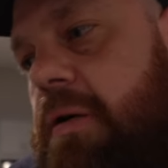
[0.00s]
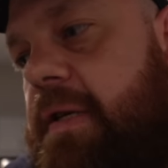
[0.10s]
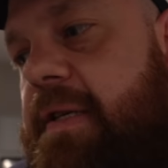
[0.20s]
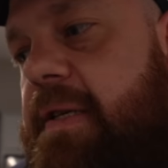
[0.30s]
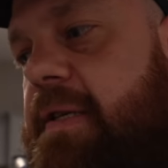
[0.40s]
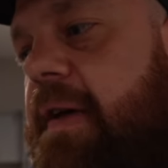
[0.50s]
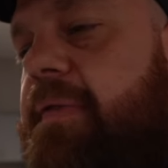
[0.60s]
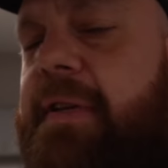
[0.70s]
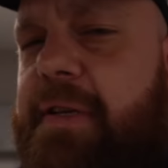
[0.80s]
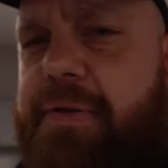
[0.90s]

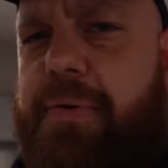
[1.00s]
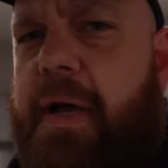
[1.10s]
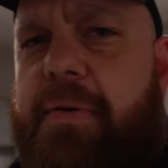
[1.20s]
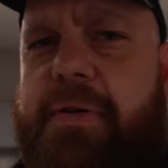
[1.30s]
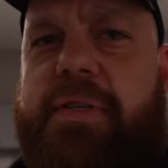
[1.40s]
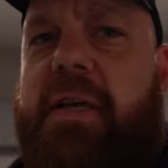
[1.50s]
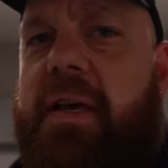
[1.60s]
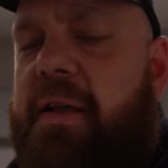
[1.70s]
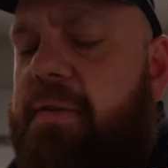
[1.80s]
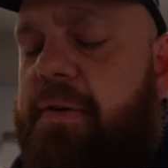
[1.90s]
72 hours.
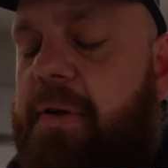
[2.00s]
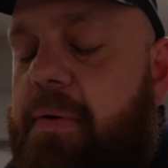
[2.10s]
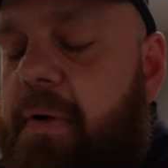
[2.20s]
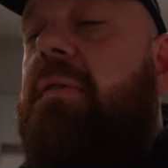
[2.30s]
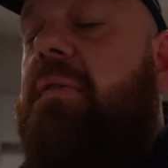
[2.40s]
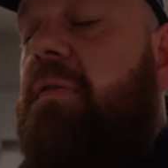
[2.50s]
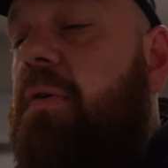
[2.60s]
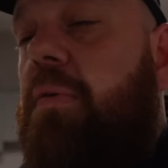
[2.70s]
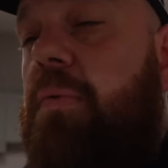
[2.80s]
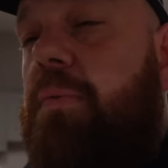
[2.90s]
I, I don't know.
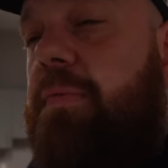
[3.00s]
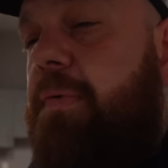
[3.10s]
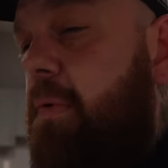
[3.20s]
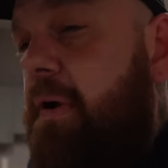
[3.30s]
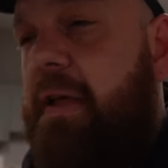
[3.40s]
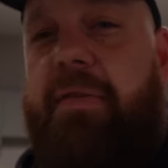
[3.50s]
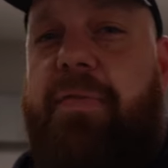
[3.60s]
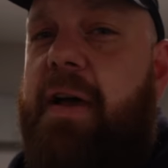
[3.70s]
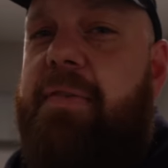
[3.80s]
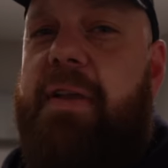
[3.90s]
So, four days,
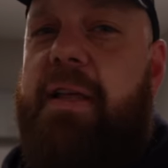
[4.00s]
five